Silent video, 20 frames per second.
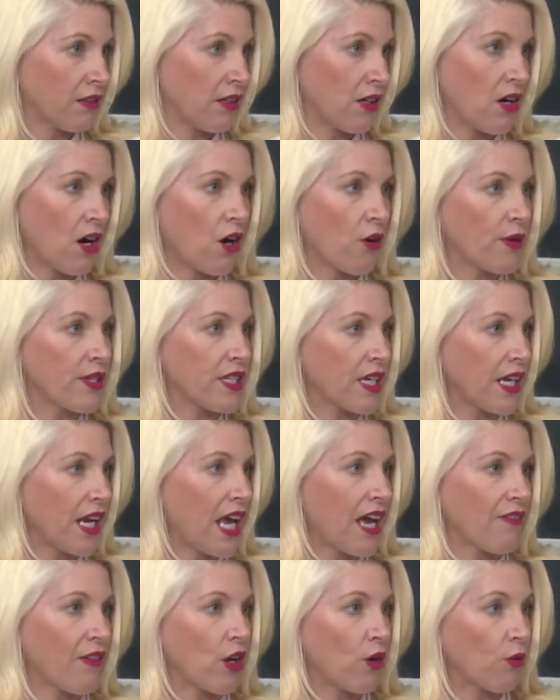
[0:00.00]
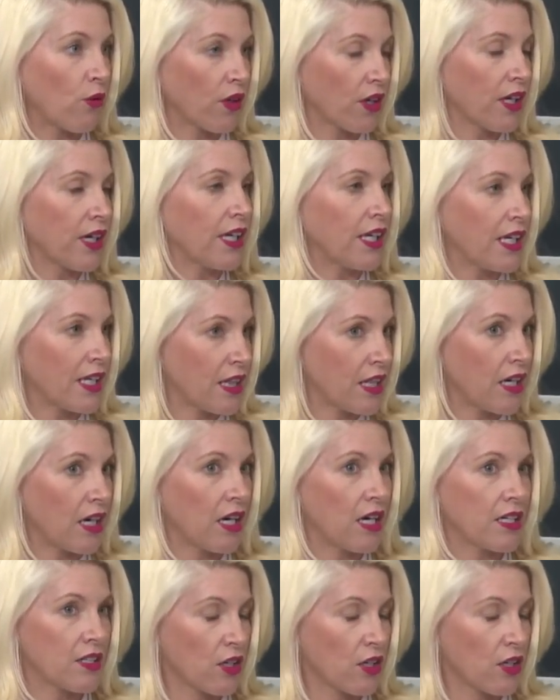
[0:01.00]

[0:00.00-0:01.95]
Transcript: You're always going to have that. We're going to get that.